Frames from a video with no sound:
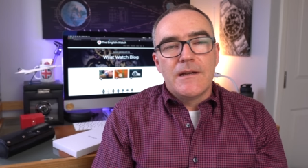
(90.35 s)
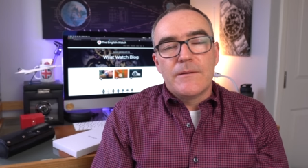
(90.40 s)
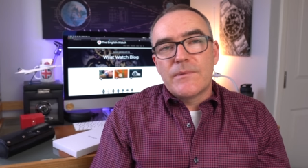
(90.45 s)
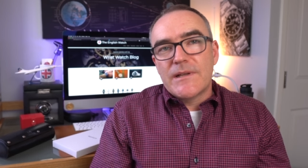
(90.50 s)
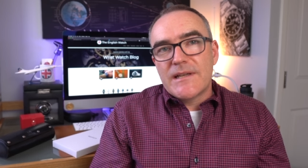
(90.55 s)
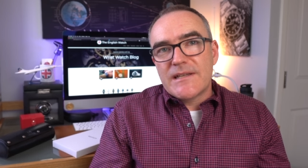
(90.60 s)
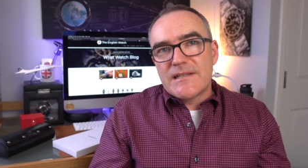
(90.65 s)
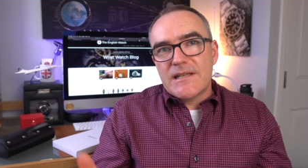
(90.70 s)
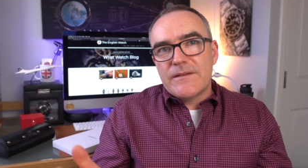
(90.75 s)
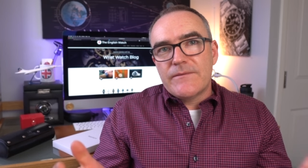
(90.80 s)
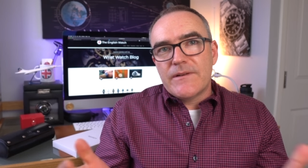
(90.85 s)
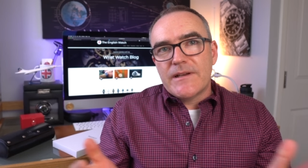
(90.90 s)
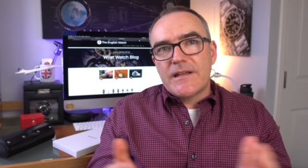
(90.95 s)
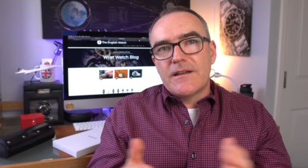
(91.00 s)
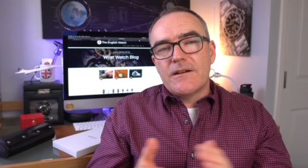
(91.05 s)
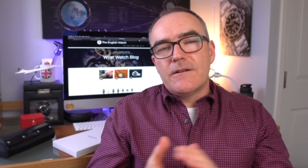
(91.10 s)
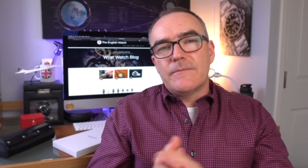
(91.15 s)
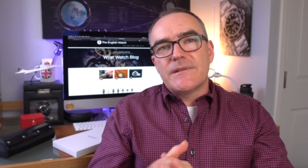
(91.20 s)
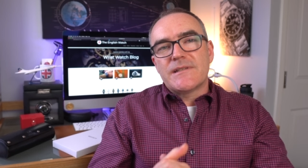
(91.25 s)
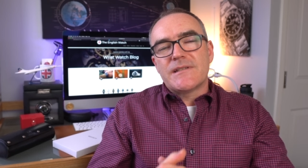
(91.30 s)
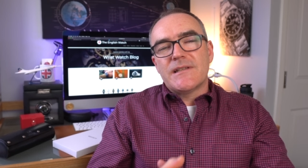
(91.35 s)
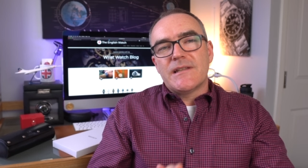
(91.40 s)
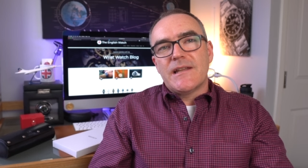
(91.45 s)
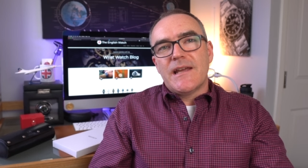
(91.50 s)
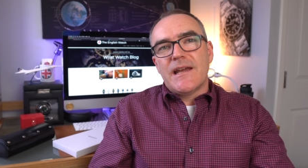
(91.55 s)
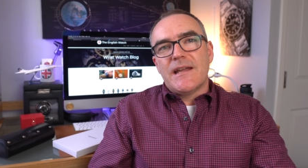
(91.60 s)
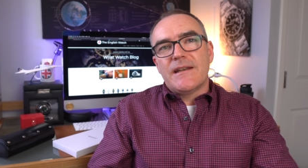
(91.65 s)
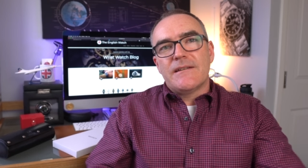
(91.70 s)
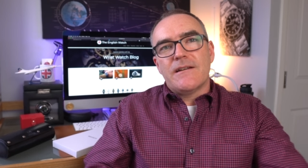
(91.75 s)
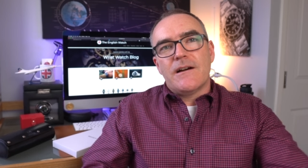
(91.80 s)
Please leave any comments at the
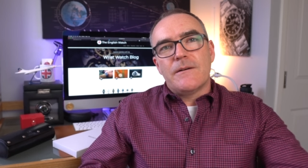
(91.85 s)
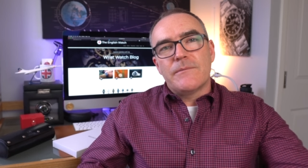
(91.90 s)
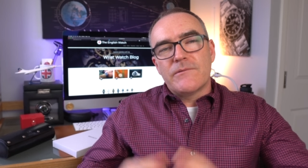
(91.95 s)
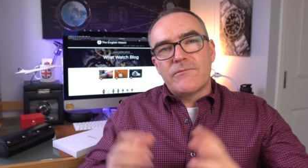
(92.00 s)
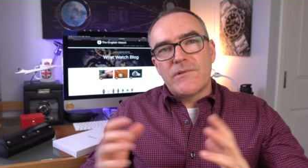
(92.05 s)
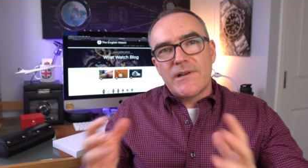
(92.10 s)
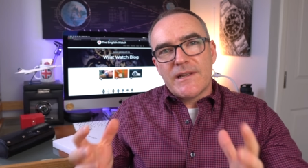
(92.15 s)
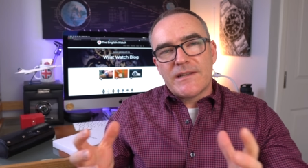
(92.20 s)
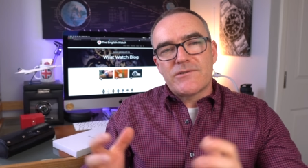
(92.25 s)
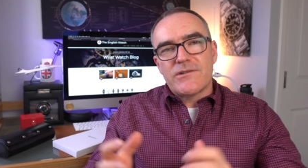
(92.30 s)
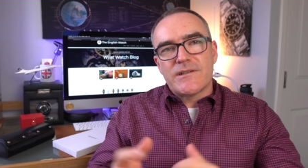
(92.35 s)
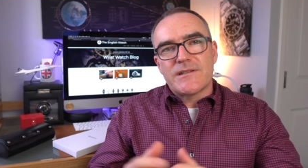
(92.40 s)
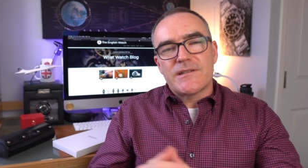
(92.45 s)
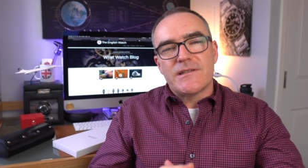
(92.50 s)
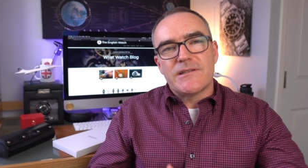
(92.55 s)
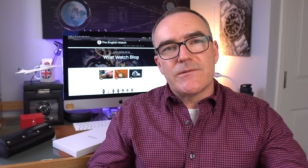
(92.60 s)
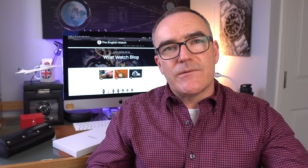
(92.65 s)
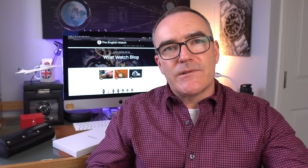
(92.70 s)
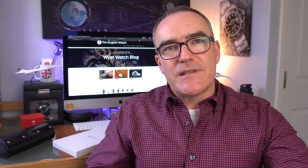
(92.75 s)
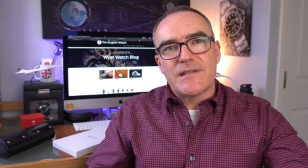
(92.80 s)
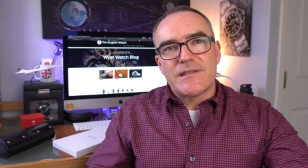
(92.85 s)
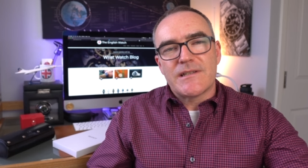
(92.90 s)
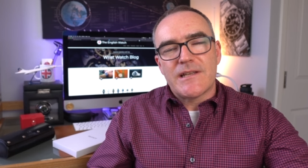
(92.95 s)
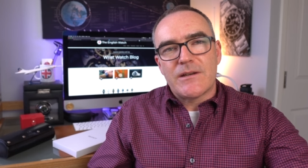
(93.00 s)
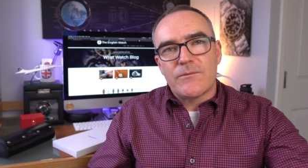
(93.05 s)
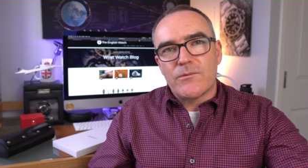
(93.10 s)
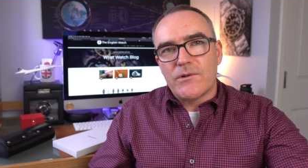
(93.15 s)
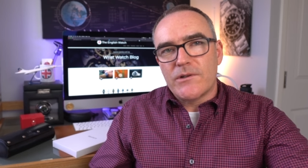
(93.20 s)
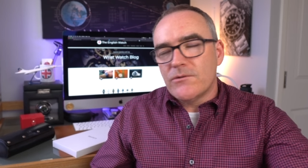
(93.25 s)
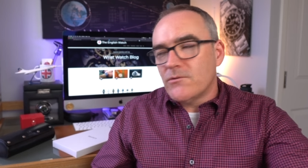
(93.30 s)
end, I'll be really interested to
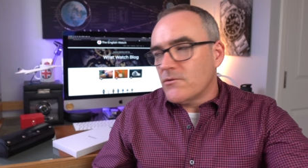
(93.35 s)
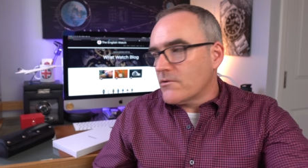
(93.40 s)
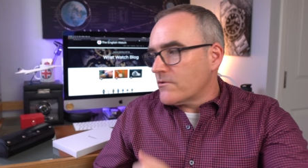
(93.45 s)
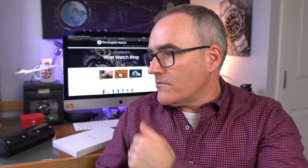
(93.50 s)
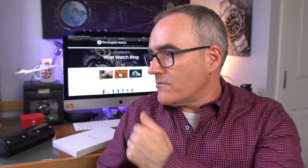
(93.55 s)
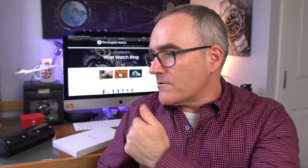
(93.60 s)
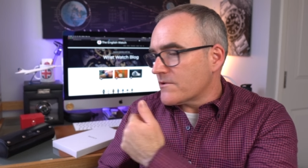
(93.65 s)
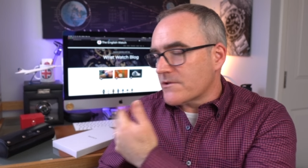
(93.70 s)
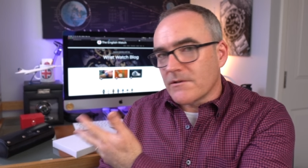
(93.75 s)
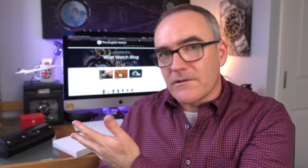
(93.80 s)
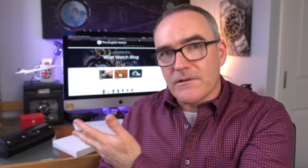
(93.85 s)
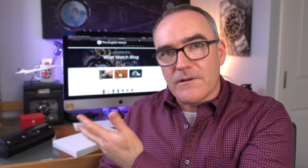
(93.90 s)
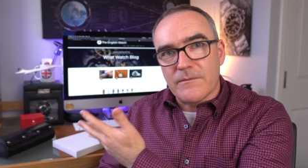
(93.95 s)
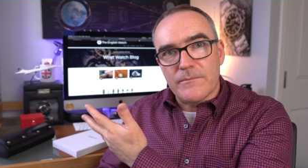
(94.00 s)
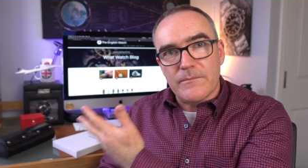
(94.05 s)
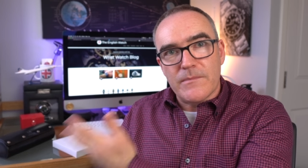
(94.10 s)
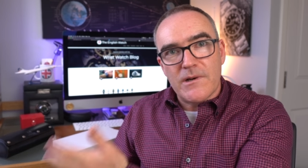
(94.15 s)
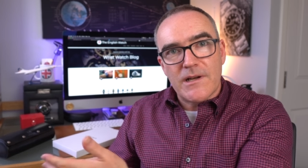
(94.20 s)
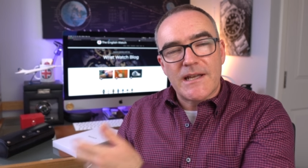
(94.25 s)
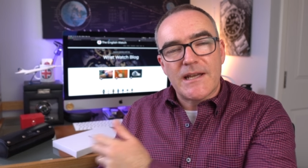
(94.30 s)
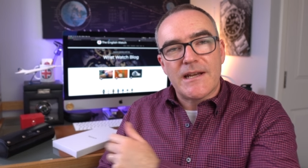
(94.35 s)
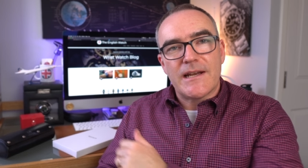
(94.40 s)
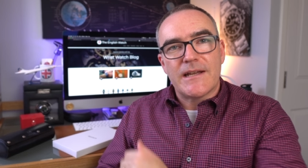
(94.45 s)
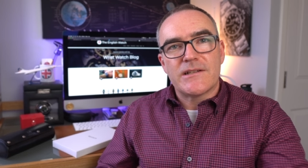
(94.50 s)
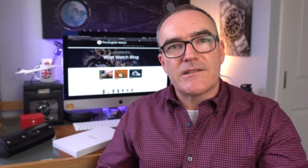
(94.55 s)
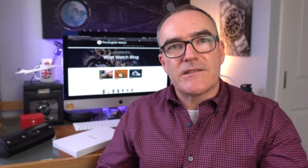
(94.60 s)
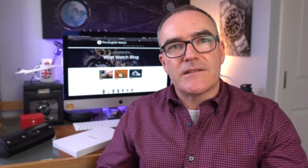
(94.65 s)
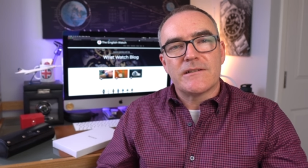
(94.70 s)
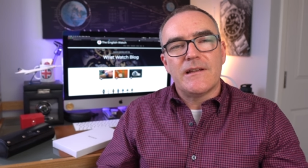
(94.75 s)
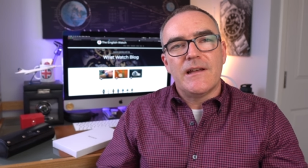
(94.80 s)
understand what your thoughts are on my
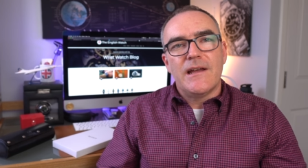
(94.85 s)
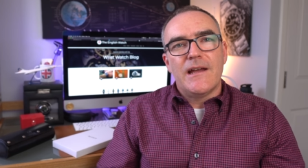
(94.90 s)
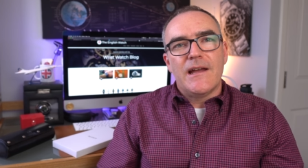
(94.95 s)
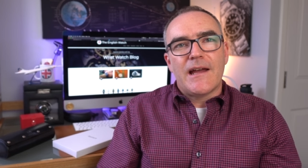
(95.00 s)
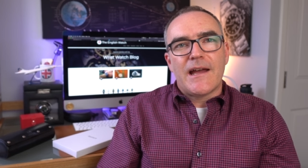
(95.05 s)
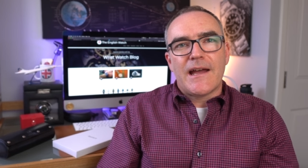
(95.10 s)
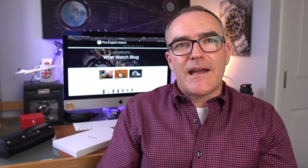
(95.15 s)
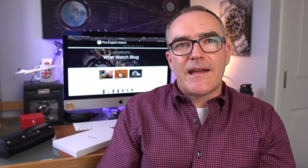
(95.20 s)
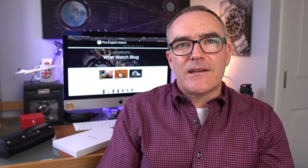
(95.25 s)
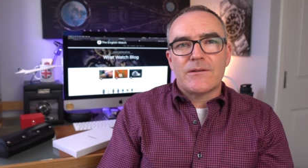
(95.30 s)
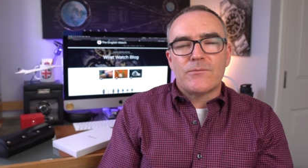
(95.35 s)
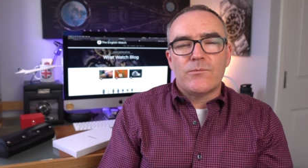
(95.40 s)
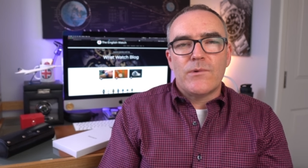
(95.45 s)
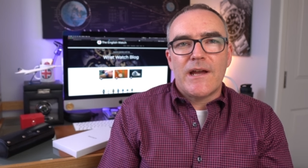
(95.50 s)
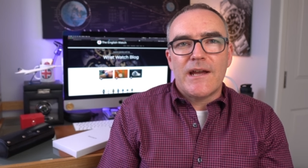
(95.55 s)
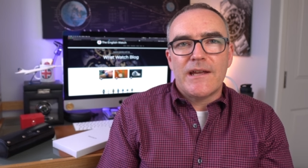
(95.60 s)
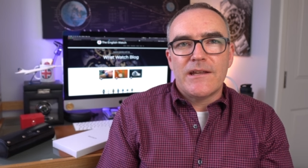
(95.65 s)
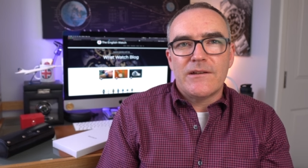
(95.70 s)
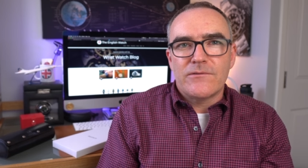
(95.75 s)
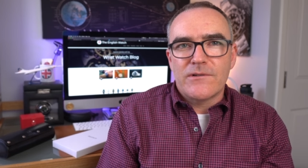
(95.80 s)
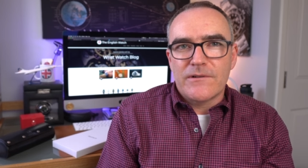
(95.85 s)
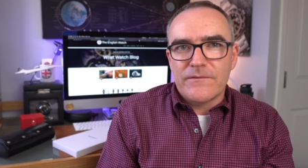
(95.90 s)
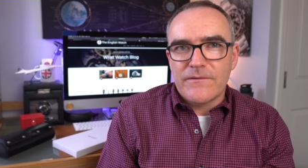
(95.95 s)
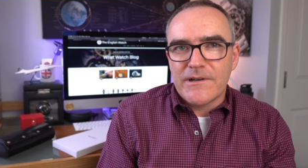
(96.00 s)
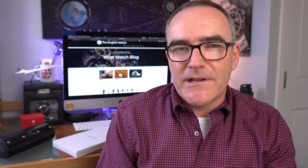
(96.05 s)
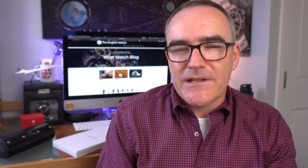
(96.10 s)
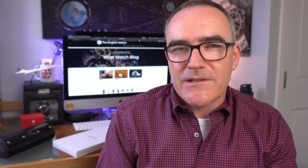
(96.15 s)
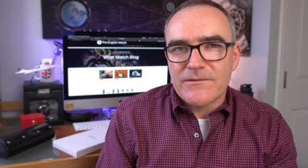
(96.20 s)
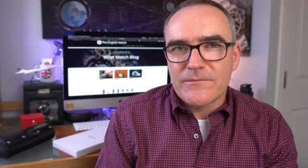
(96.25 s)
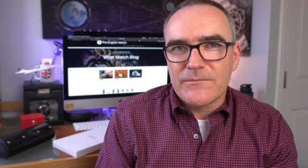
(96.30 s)
collection and where your
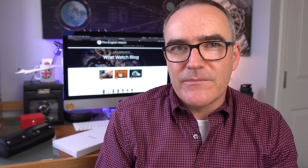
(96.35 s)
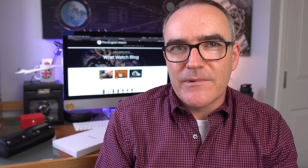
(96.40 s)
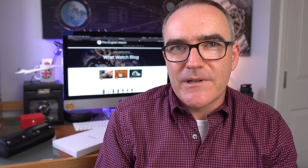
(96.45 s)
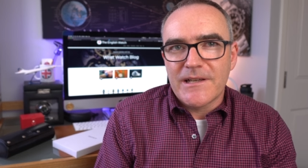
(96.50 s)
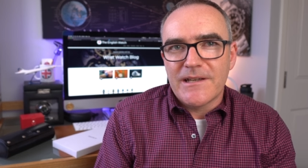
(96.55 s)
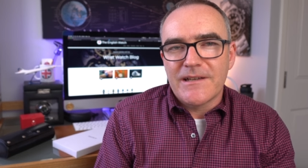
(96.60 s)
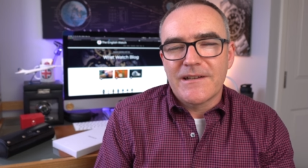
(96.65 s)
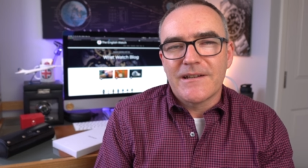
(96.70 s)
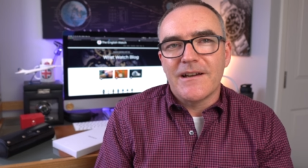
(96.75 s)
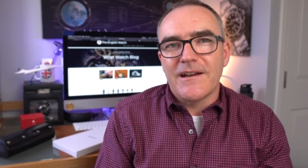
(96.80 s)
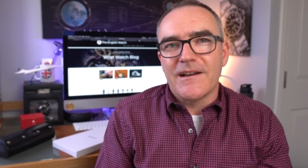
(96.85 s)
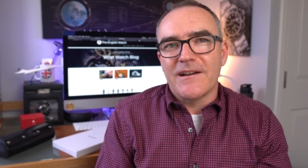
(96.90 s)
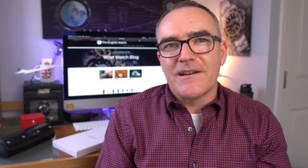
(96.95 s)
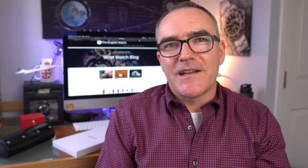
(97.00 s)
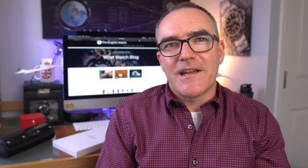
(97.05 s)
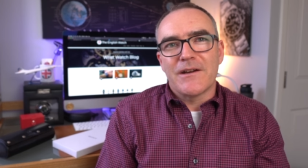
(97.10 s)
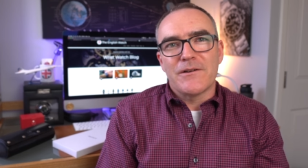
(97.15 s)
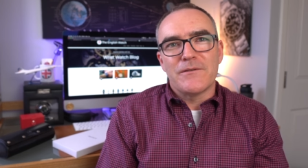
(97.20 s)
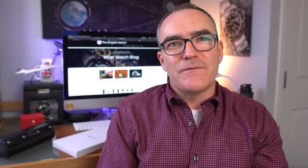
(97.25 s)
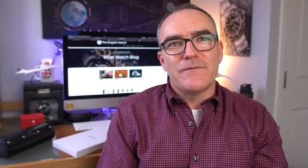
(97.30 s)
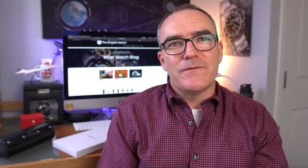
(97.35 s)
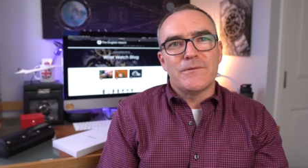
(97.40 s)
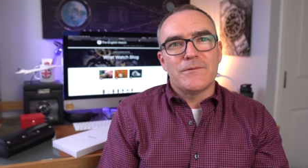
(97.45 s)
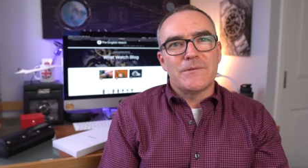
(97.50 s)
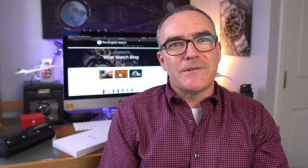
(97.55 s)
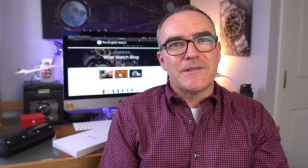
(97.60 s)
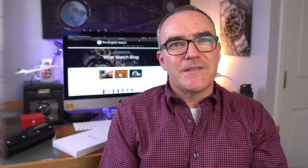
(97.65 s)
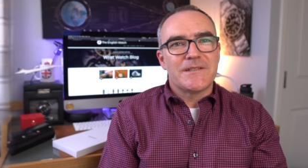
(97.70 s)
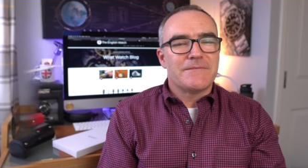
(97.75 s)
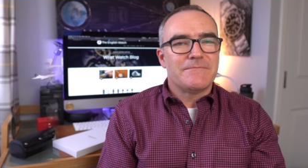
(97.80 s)
advice would be uh, going
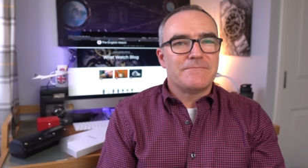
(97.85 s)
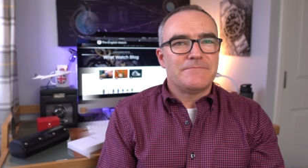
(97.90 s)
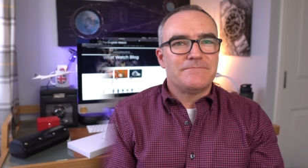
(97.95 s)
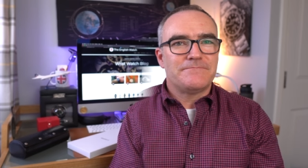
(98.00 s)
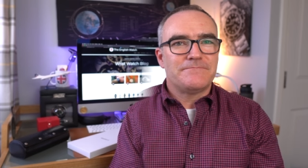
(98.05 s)
forwards.